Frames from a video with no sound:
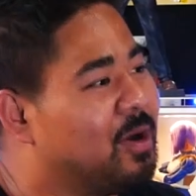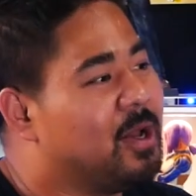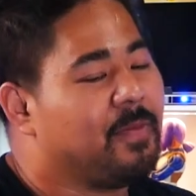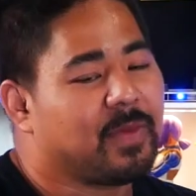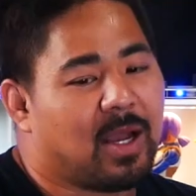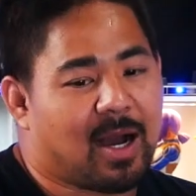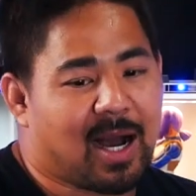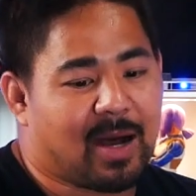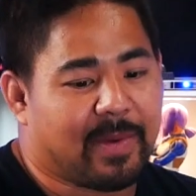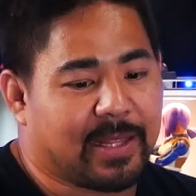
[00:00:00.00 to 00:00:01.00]

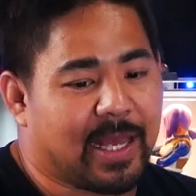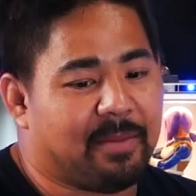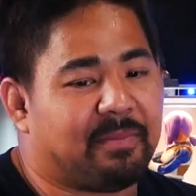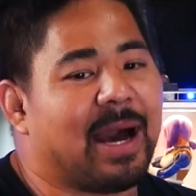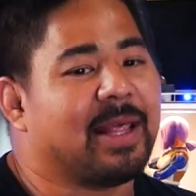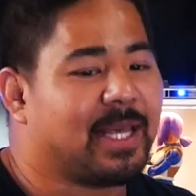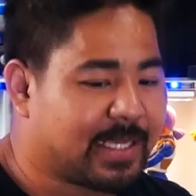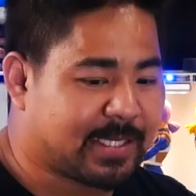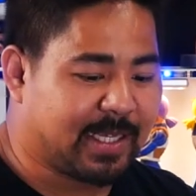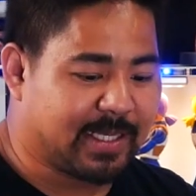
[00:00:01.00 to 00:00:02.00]
And then by
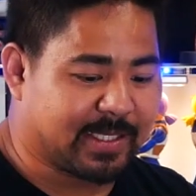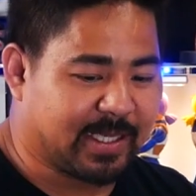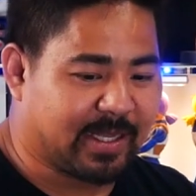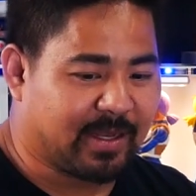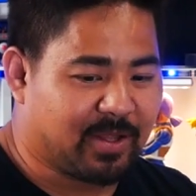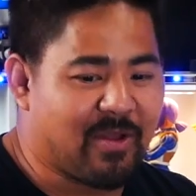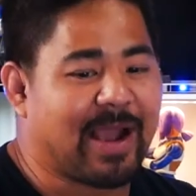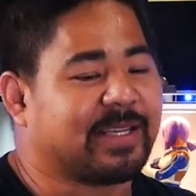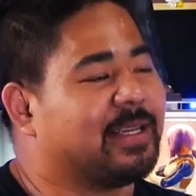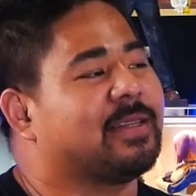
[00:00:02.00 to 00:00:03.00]
this season, you
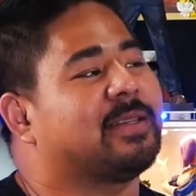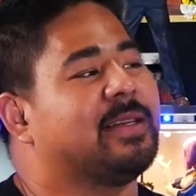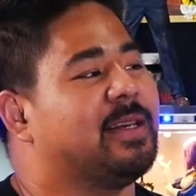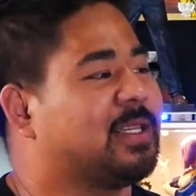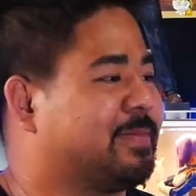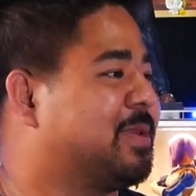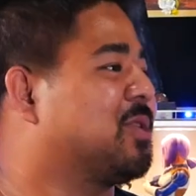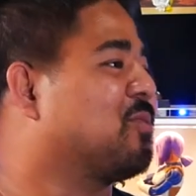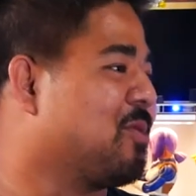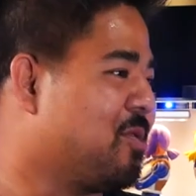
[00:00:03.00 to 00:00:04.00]
actually see some of the
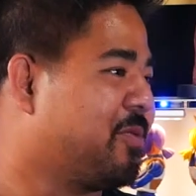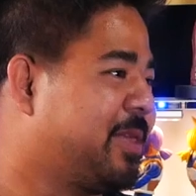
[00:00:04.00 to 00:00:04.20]
growth.